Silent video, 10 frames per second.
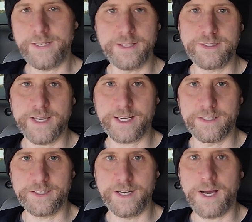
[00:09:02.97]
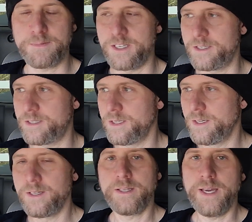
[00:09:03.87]
10-second synopsis.
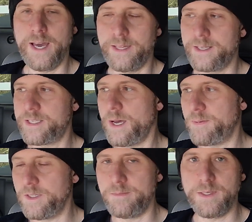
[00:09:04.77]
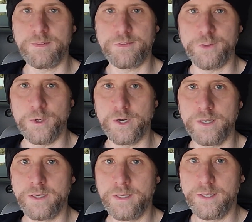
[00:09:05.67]
Yeah, that's happened to me
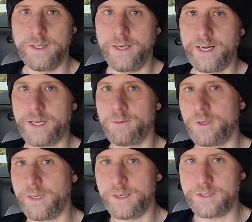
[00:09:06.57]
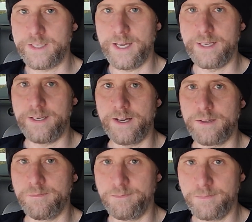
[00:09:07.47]
before, and I can really understand how
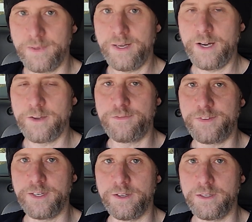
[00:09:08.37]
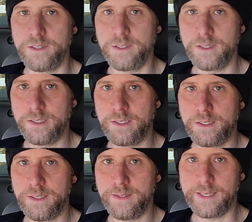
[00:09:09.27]
you feel
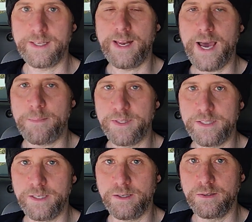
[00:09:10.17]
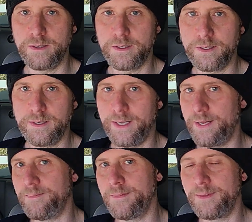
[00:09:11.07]
that happened to you,
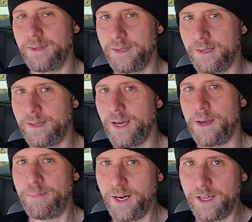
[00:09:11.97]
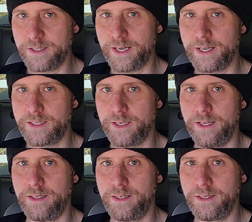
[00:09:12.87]
and I apologize
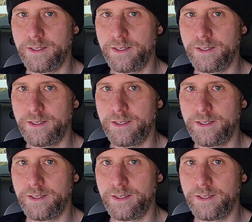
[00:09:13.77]
that